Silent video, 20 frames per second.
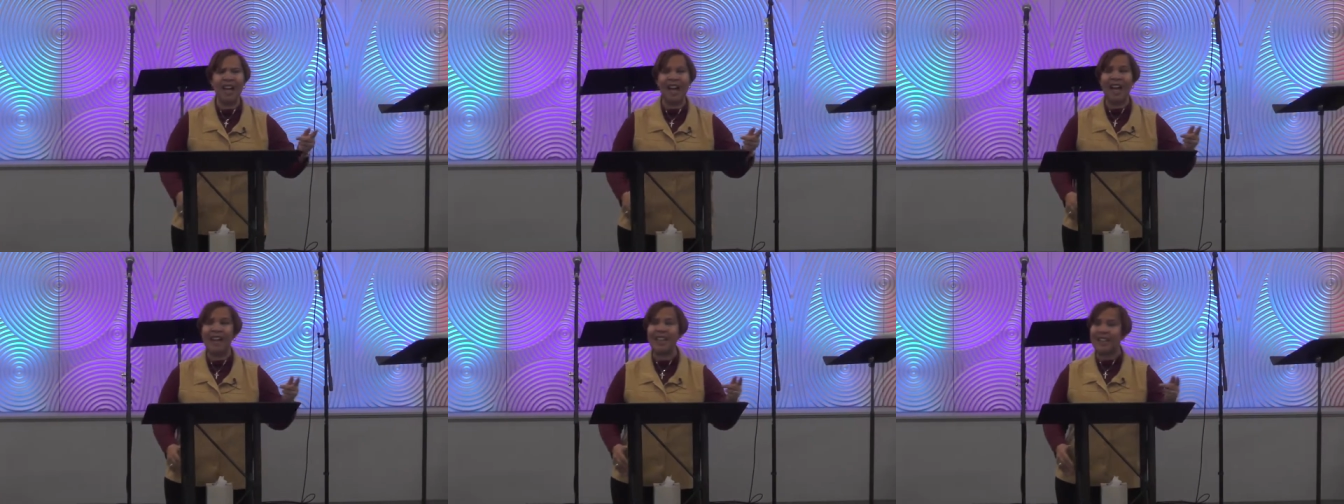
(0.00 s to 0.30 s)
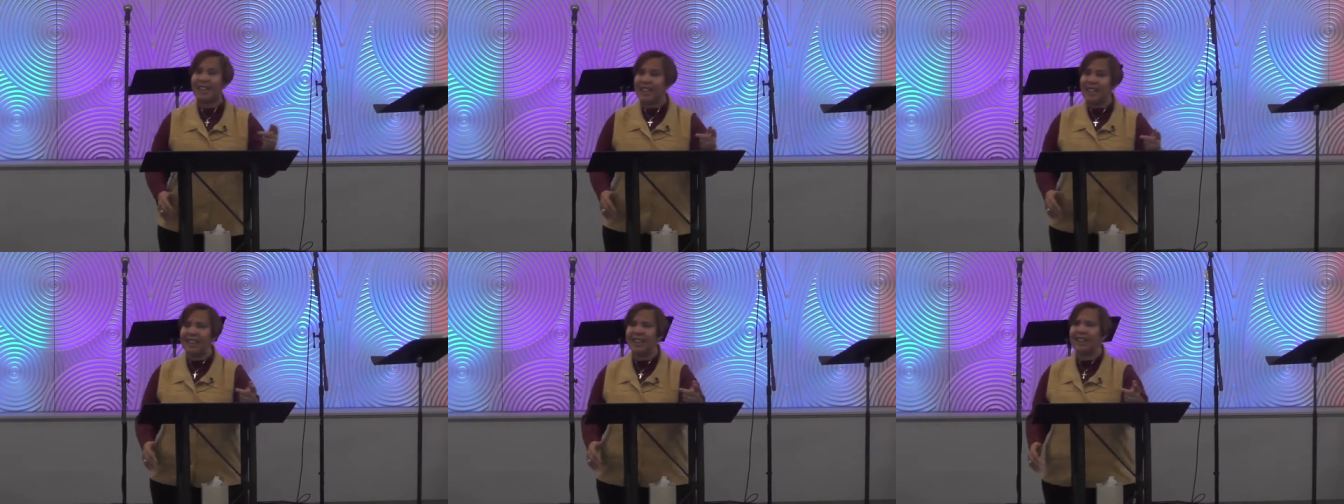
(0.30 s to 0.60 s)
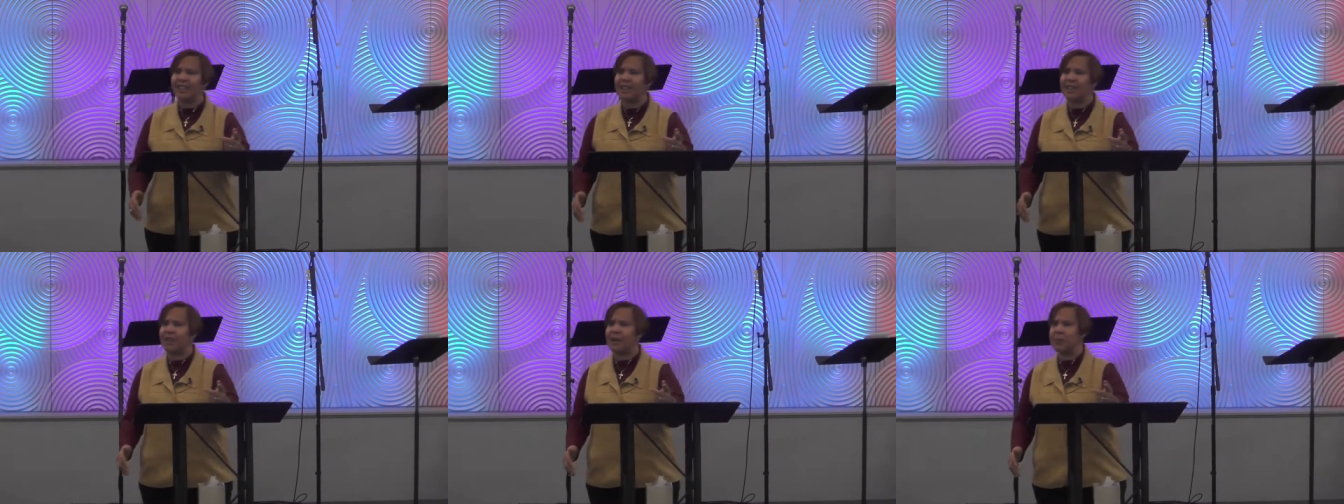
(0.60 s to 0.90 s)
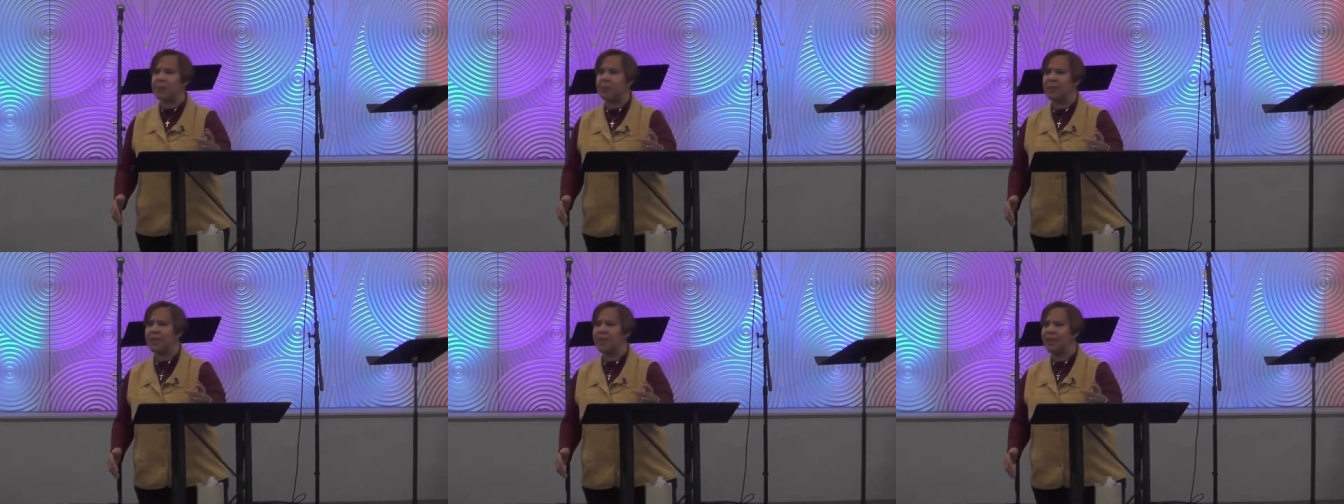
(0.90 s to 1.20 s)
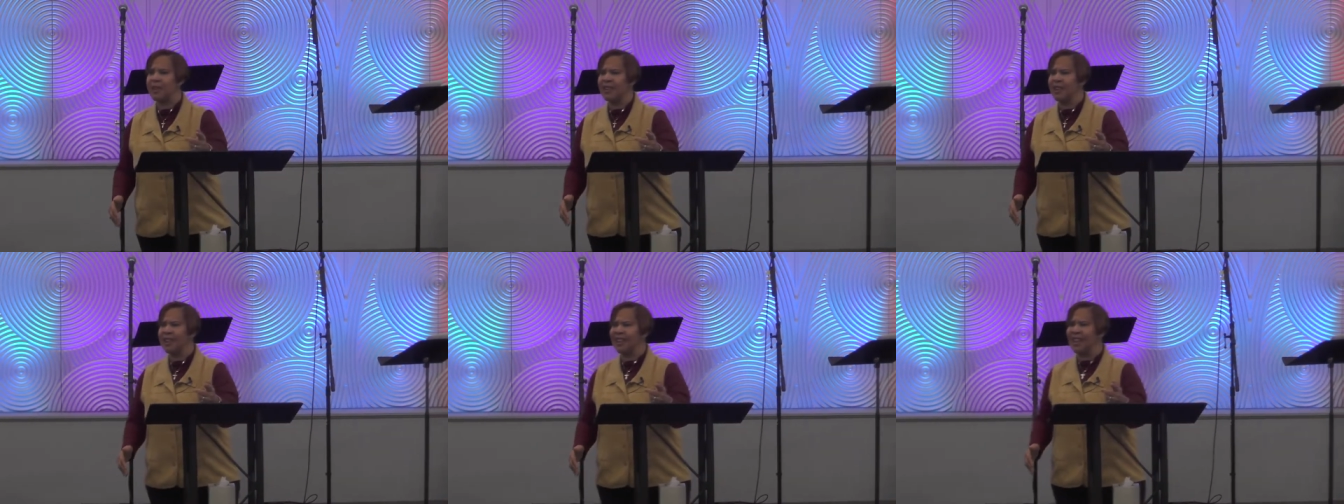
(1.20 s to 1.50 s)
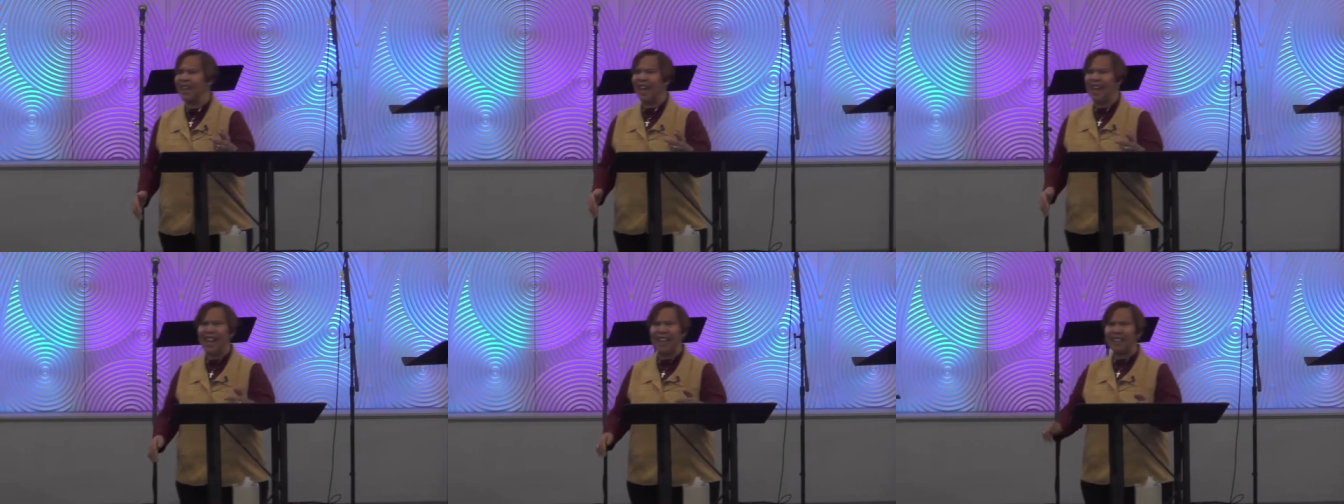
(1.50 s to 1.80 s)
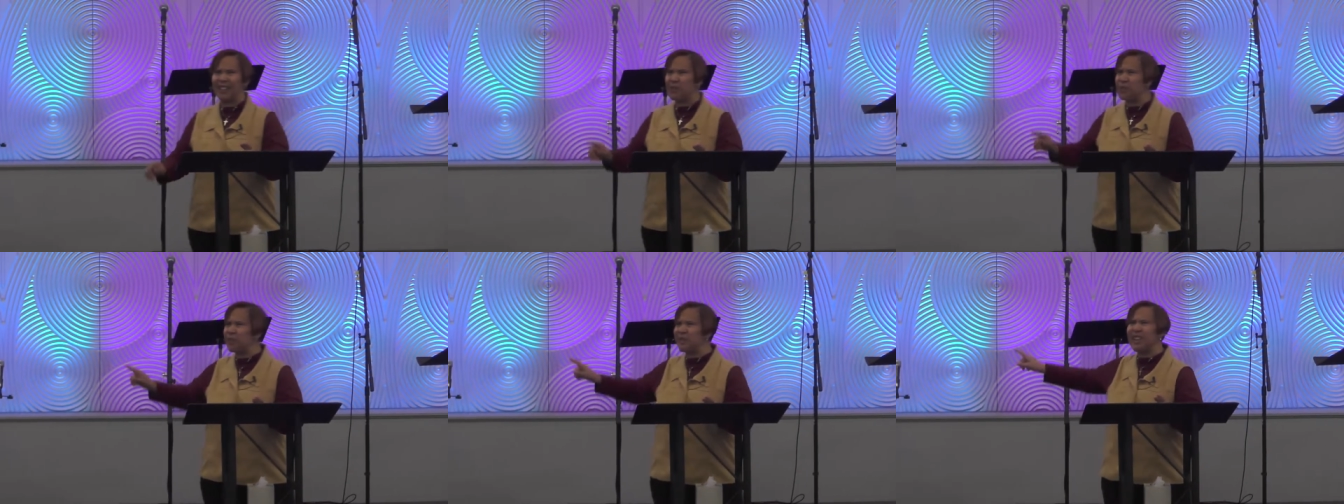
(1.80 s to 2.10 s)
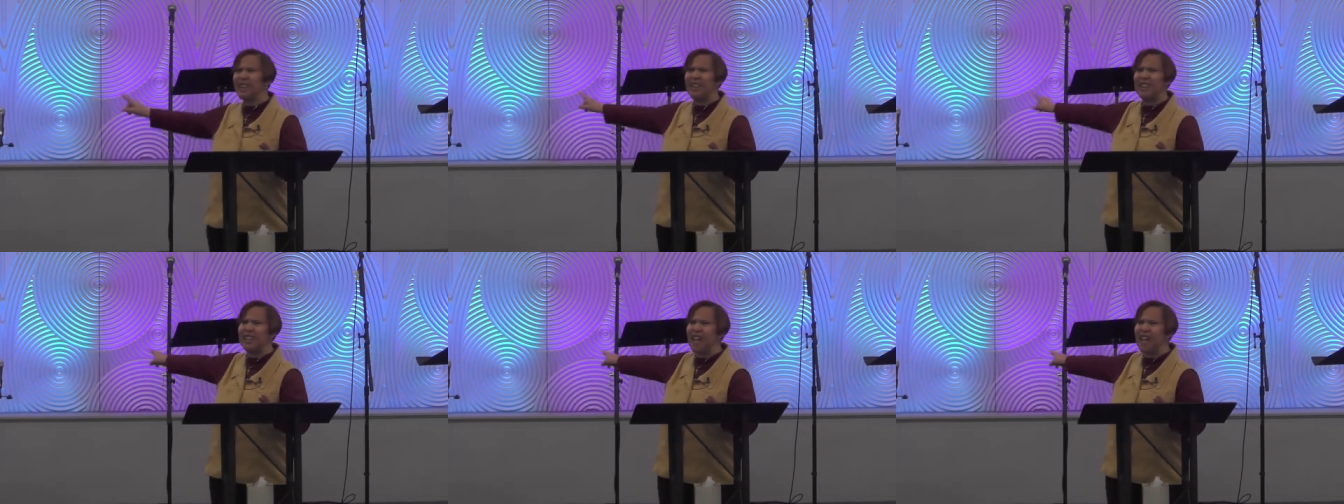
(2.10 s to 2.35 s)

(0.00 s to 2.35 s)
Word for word: I needed him. There wasn't